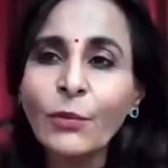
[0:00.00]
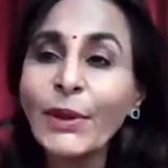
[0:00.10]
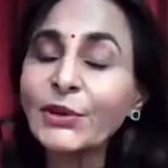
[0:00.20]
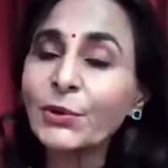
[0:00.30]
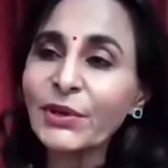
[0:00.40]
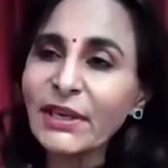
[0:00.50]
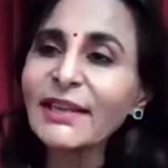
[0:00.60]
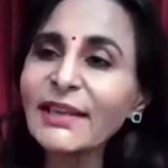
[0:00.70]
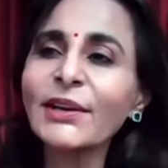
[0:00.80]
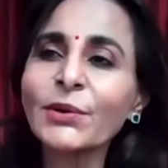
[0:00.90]
When you
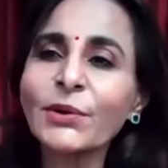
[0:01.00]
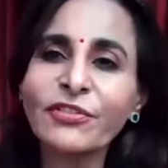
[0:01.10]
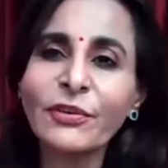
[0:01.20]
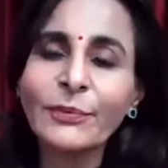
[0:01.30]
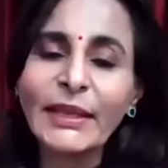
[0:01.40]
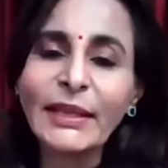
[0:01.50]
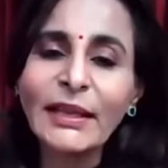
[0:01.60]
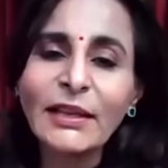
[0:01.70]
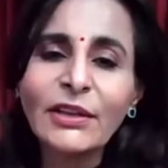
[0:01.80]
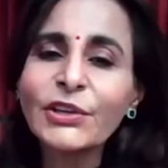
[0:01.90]
really look for
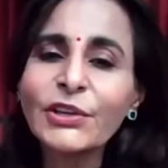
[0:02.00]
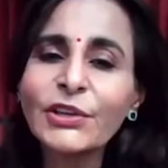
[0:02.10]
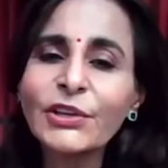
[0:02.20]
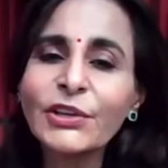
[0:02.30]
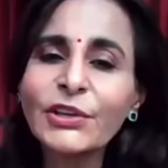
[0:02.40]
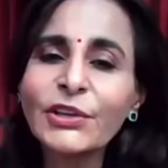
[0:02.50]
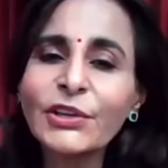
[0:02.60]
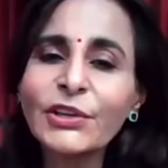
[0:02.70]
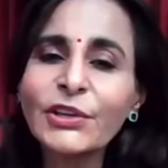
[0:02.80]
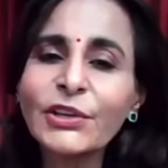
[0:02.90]
me, you will see
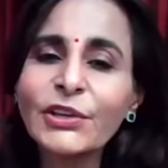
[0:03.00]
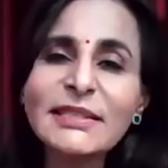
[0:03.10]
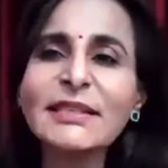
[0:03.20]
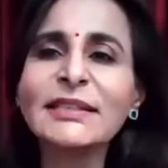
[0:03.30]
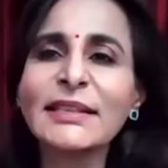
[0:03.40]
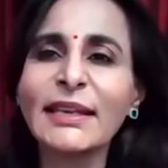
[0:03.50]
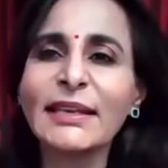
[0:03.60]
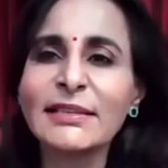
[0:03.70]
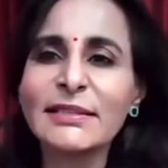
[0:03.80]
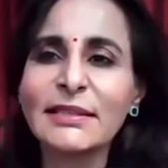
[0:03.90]
me
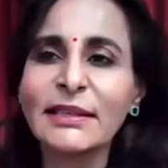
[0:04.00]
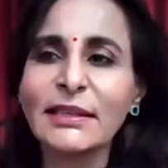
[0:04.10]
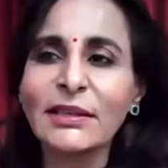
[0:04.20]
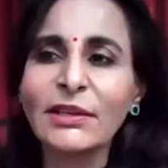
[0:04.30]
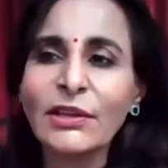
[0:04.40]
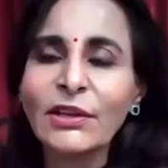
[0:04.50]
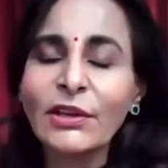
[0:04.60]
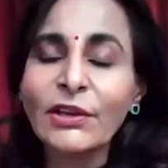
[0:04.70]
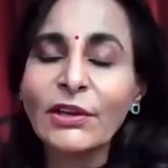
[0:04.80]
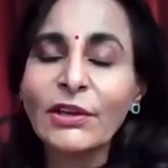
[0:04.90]
instantaneously.
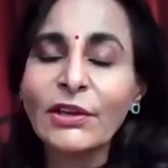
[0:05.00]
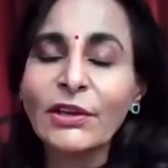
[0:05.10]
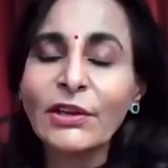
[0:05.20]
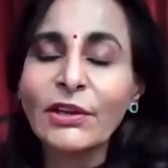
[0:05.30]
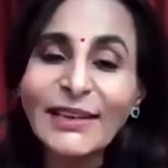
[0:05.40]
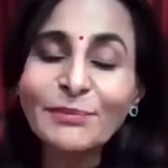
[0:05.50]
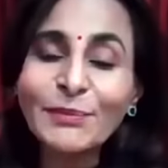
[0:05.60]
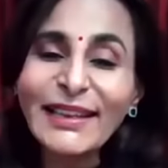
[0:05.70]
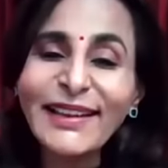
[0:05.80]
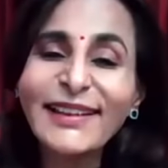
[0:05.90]
You will
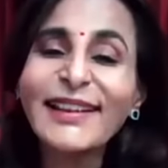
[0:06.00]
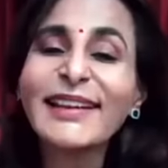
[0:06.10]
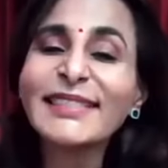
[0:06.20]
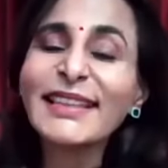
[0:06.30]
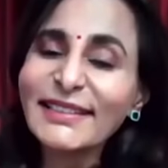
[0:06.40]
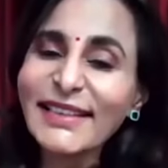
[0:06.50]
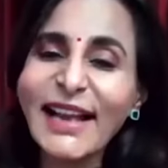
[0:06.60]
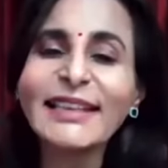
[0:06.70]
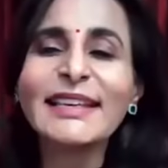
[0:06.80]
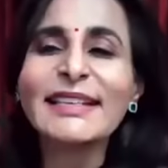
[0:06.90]
find me in the
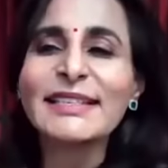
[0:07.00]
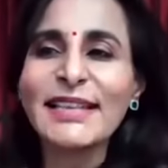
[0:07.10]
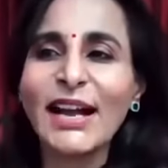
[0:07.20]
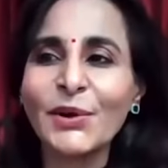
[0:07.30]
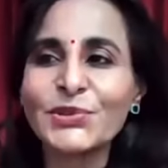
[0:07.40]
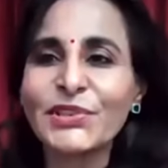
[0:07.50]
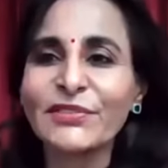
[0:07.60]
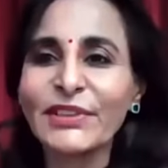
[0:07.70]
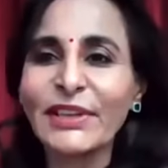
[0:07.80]
tiniest house of